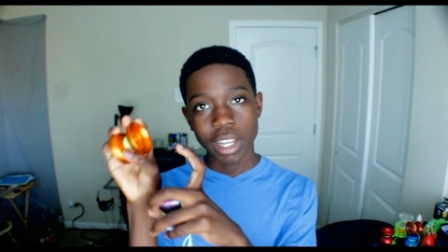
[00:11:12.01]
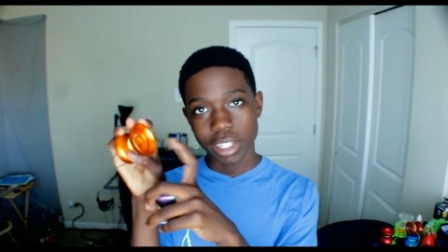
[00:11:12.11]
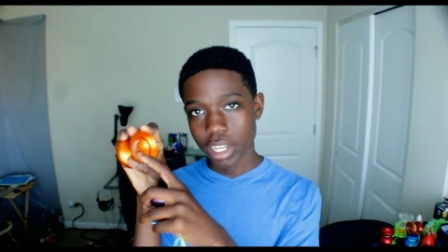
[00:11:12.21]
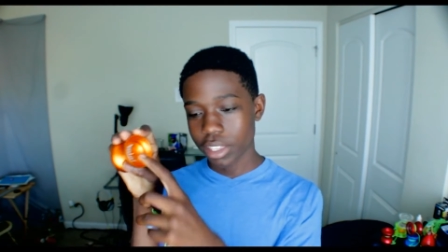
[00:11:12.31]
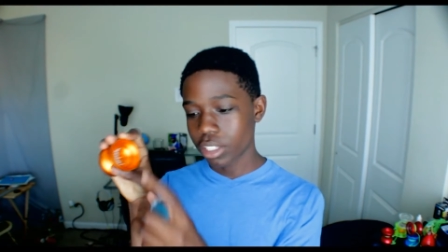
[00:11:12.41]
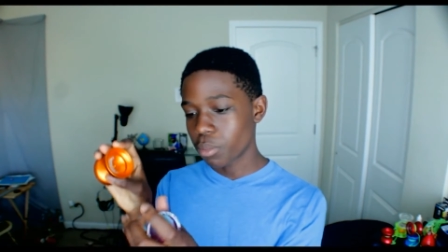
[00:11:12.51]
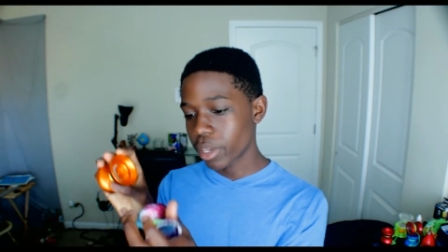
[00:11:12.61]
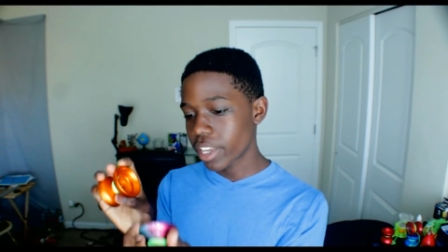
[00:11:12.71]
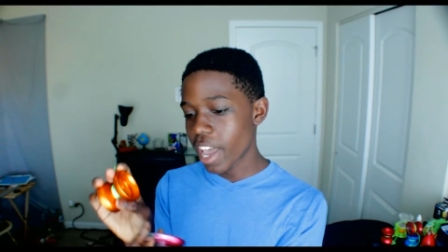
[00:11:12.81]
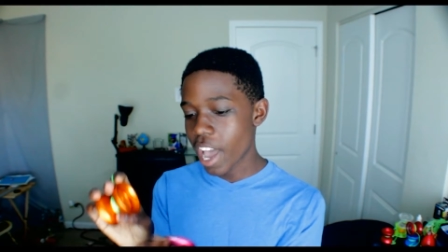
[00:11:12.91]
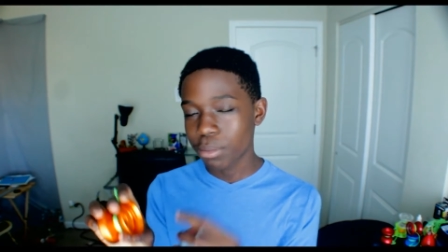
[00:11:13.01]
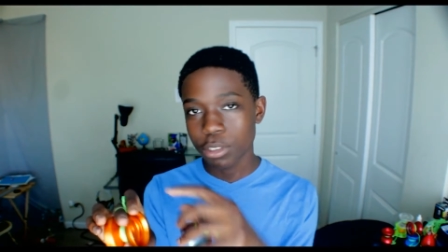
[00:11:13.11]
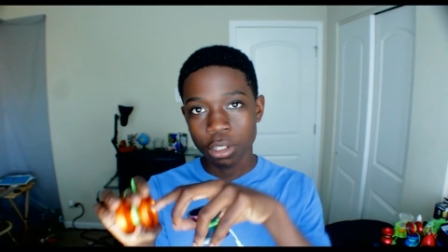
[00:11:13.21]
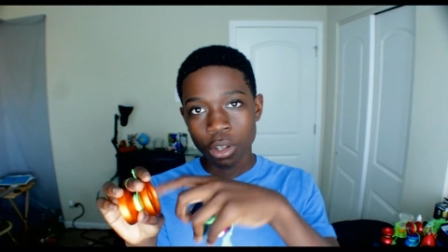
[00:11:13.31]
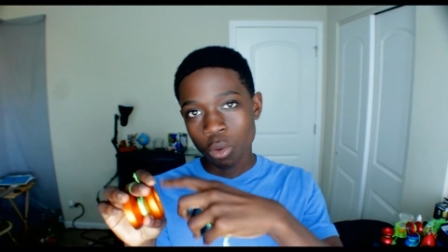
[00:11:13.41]
It's got these big
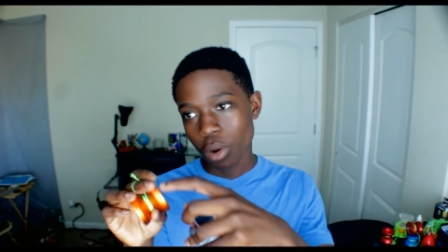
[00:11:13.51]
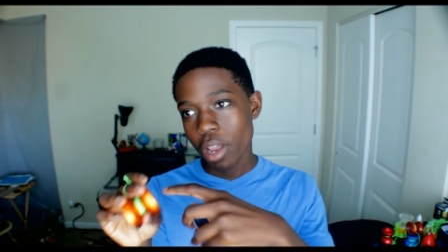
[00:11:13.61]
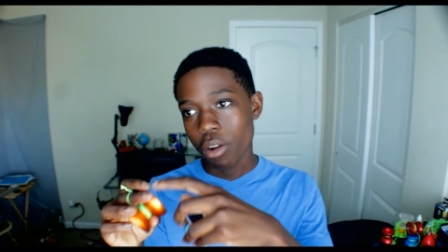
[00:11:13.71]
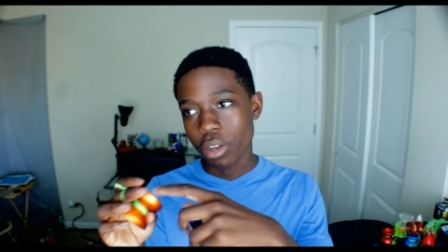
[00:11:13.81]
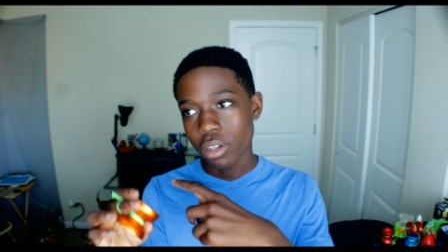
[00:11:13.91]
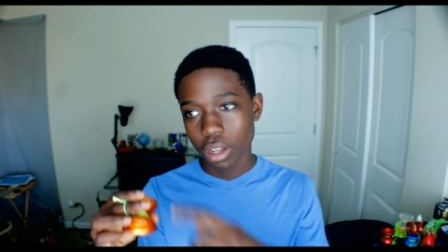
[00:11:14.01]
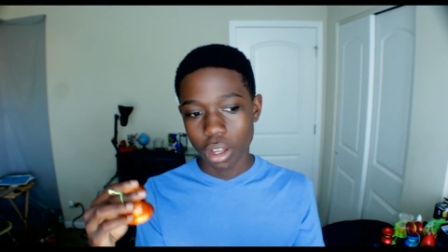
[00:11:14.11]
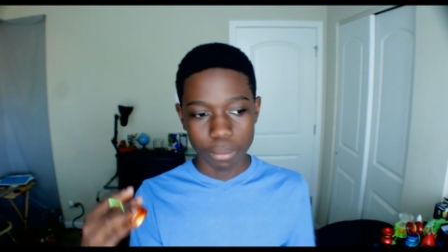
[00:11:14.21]
caps where air can